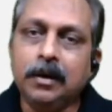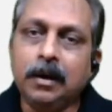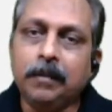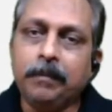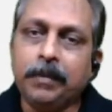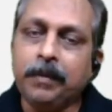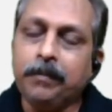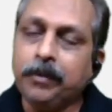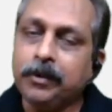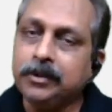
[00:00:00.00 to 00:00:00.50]

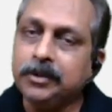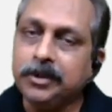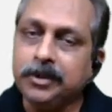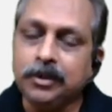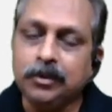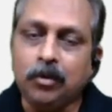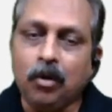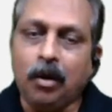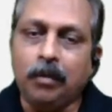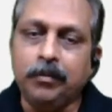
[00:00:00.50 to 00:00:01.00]

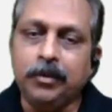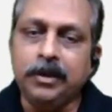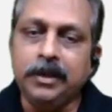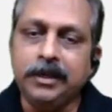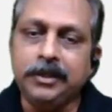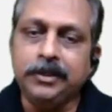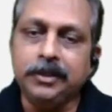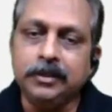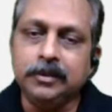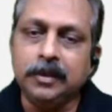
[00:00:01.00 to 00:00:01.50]
prepositional
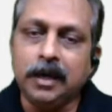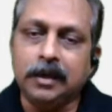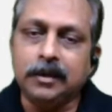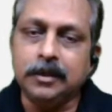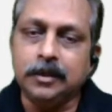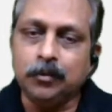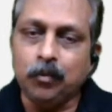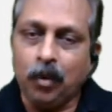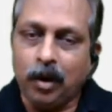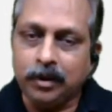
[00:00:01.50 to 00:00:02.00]
combinations. That
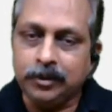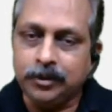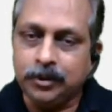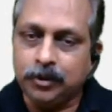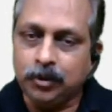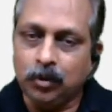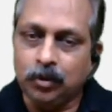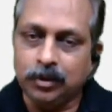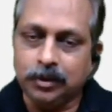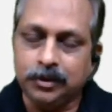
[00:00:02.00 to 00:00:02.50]
is one
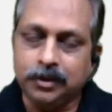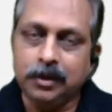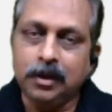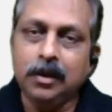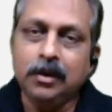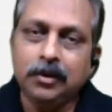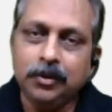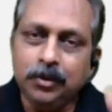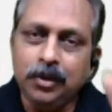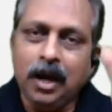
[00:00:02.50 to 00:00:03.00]
source.
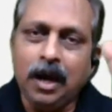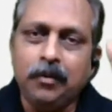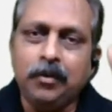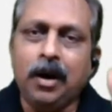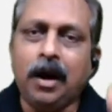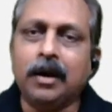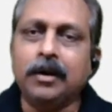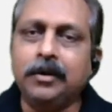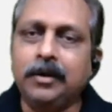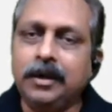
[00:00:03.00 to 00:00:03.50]
You have
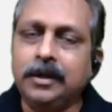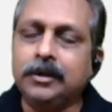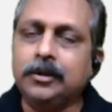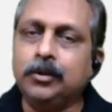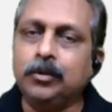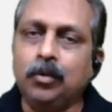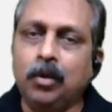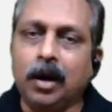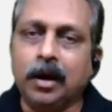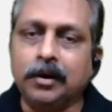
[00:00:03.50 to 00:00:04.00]
100,
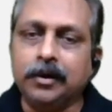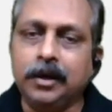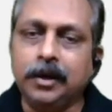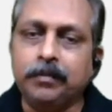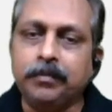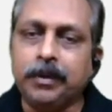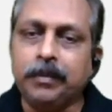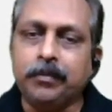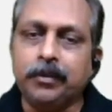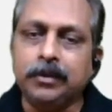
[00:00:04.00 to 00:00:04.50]
200
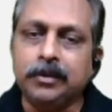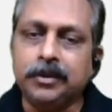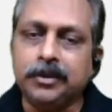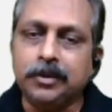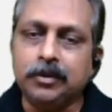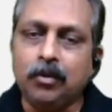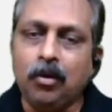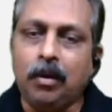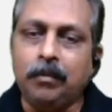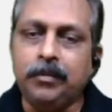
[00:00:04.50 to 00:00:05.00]

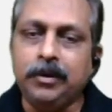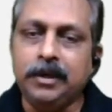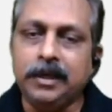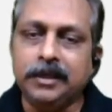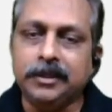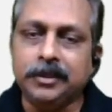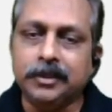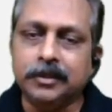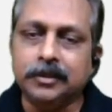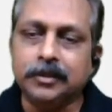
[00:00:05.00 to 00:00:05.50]
prepositional
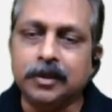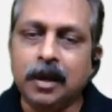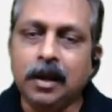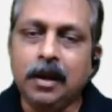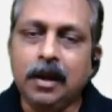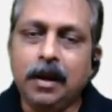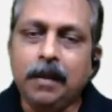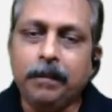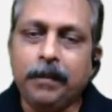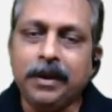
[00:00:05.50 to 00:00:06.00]
combinations.
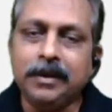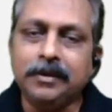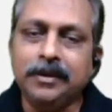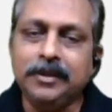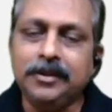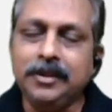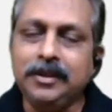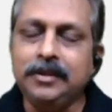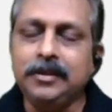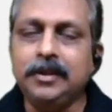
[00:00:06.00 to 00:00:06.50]
But
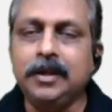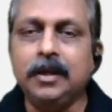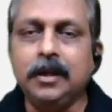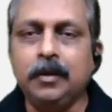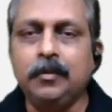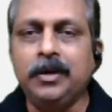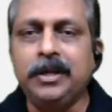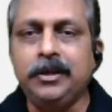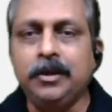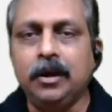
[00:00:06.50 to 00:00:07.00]
this is in a
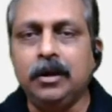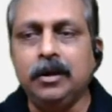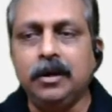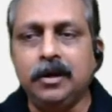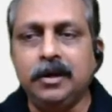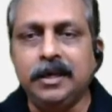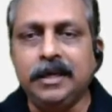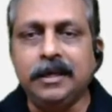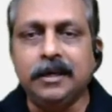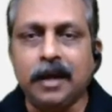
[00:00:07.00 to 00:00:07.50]
way you're
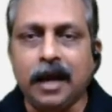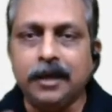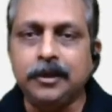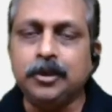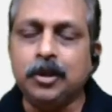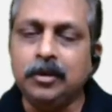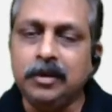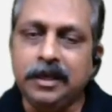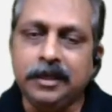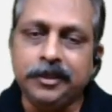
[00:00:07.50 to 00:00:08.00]
learning in
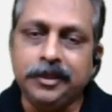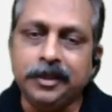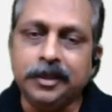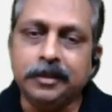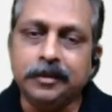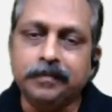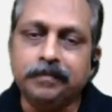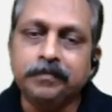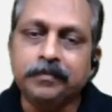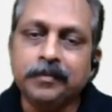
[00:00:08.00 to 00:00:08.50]

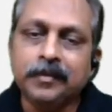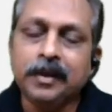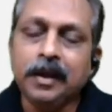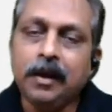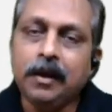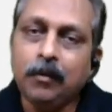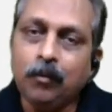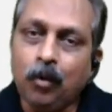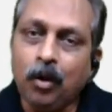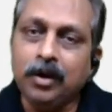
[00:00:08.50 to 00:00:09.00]
isolation.
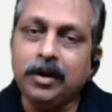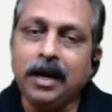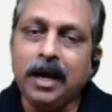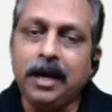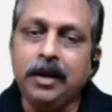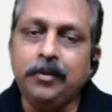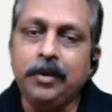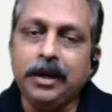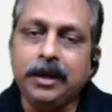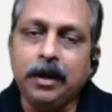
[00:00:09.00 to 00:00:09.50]
What I
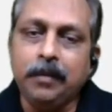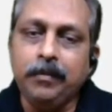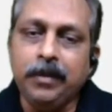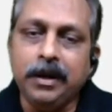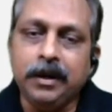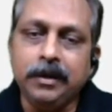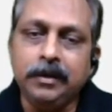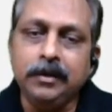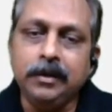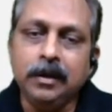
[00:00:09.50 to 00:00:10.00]

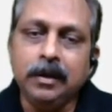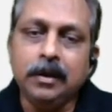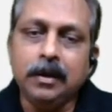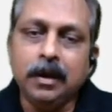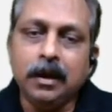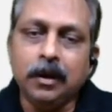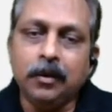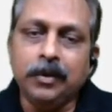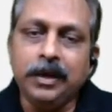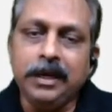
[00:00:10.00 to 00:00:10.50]
recommend,
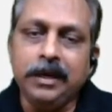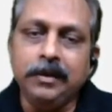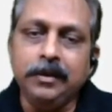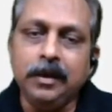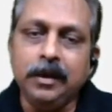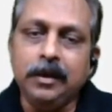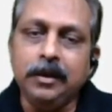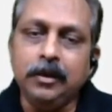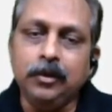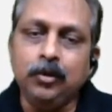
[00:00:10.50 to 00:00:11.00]
read the
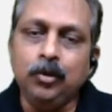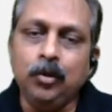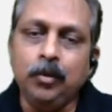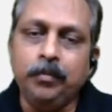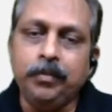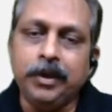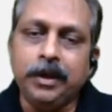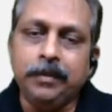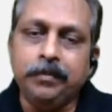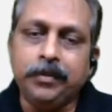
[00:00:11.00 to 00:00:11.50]
Hindu
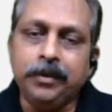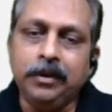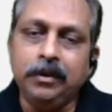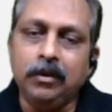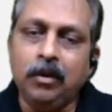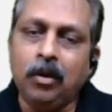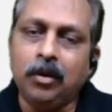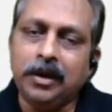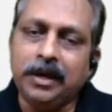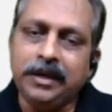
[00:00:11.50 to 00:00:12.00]
paper
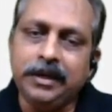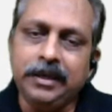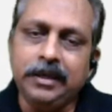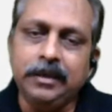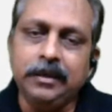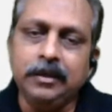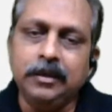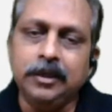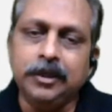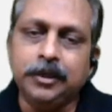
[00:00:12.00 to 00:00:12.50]
or any
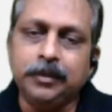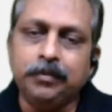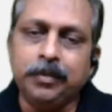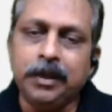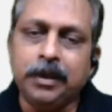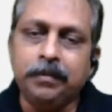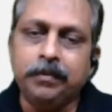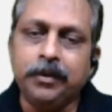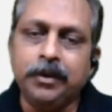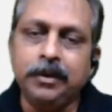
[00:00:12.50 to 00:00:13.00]
English
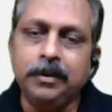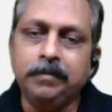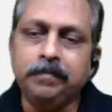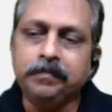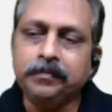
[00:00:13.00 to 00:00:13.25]
paper,